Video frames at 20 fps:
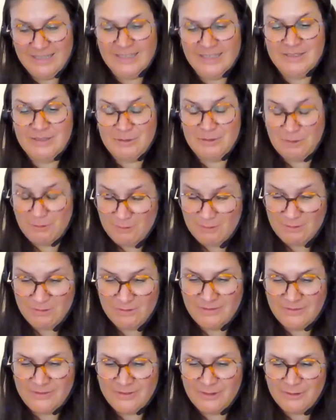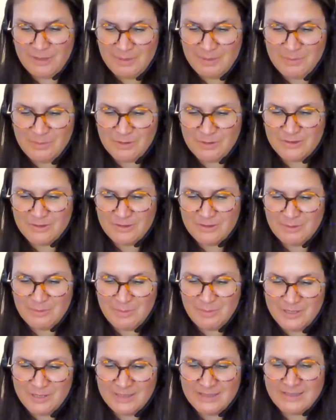it's also a very important
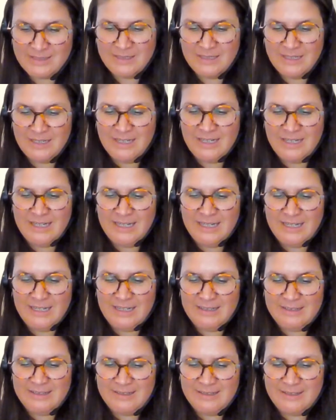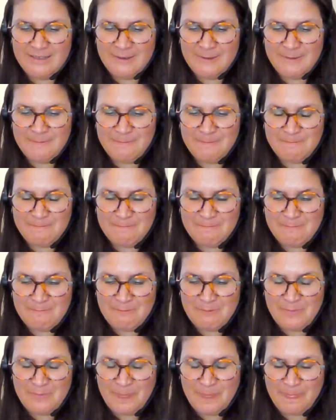part, and um,
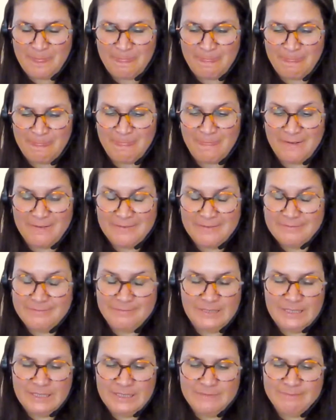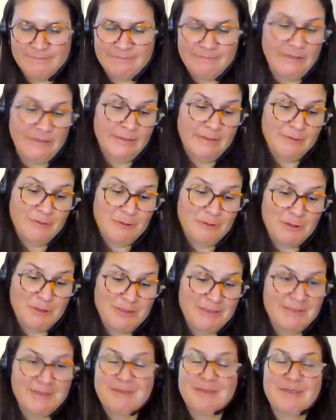yeah, of
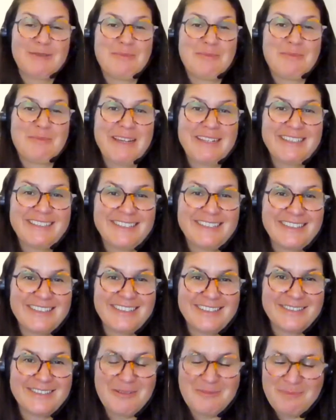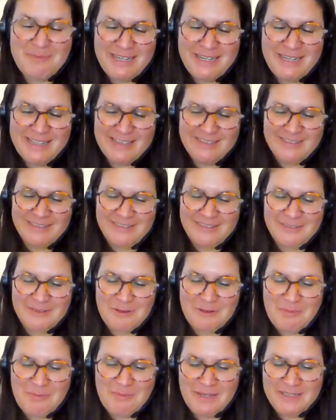course, the main, uh, the main,
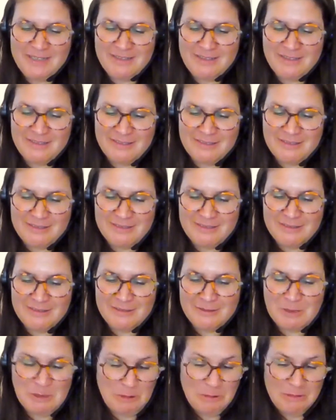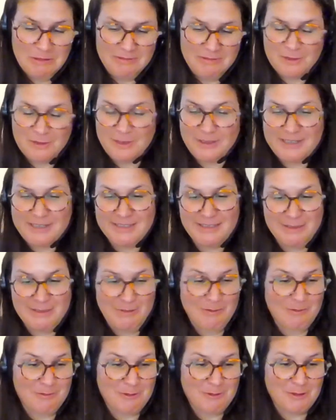the main uh, tool for this is,
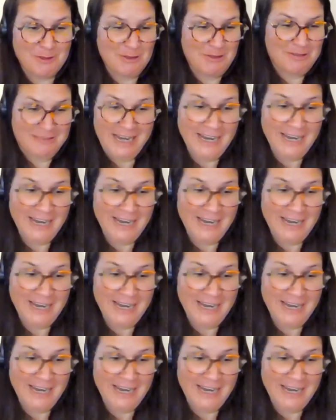of course,